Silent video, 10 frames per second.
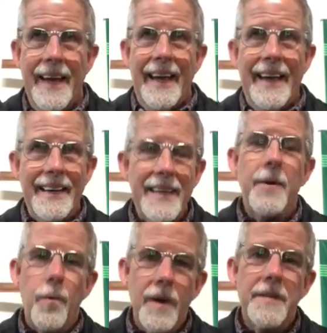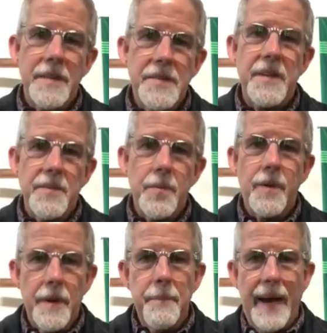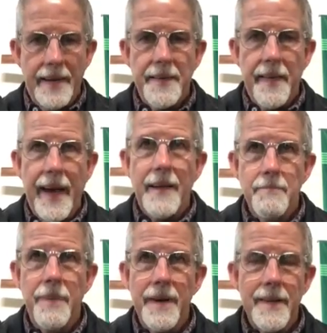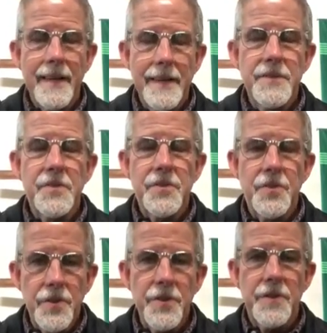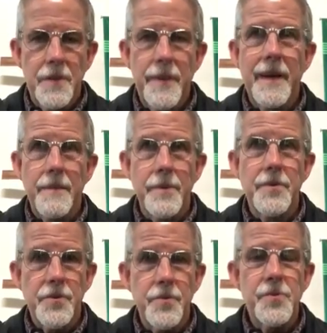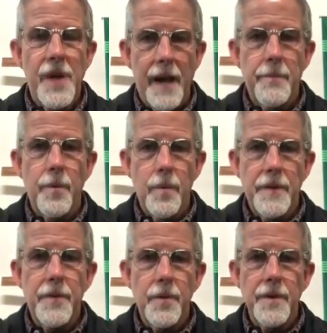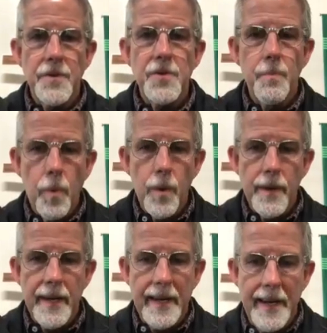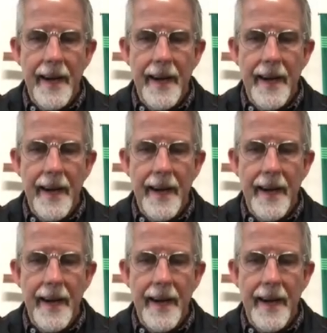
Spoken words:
And I know one of these days we'll get back to that. But it's good to be able to do chapel with you this morning.